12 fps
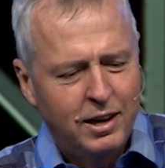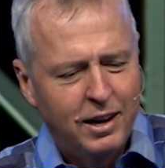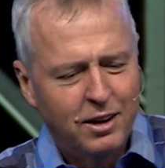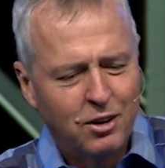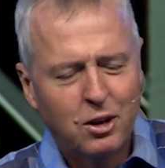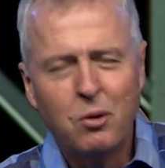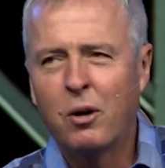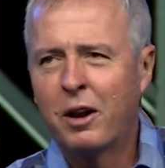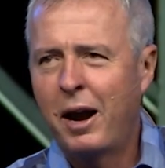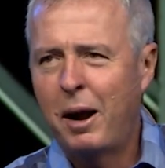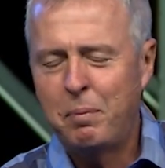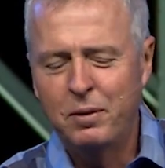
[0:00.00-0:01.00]
and look at what
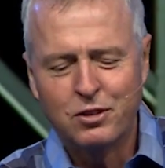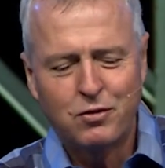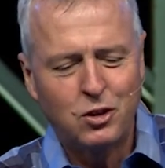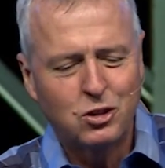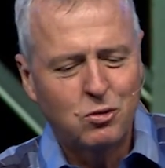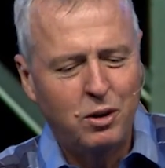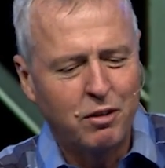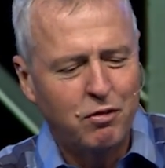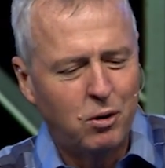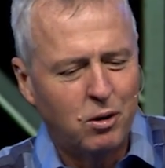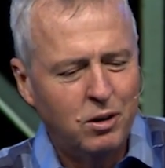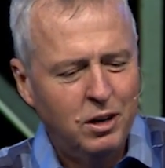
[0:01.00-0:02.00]
happens. Verse
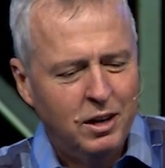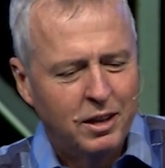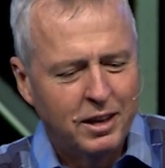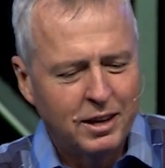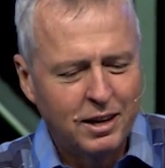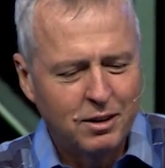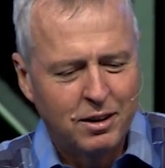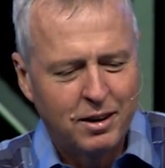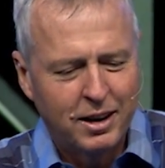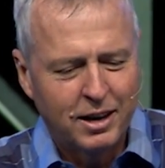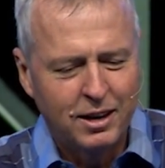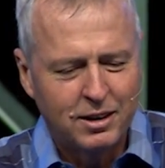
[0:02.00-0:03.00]
24. They get,
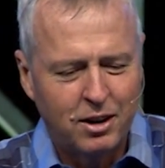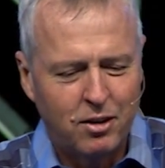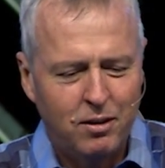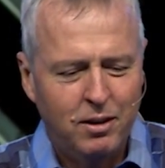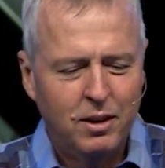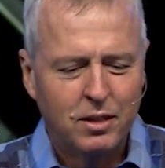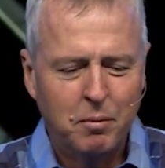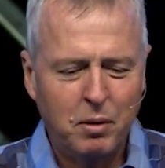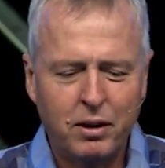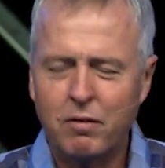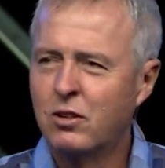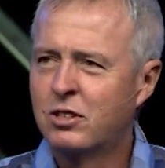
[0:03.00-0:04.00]
they get there. The
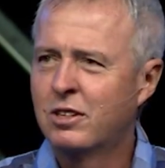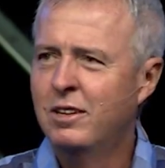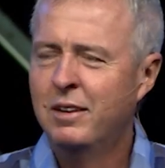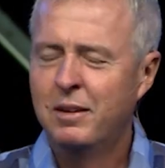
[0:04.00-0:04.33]
believers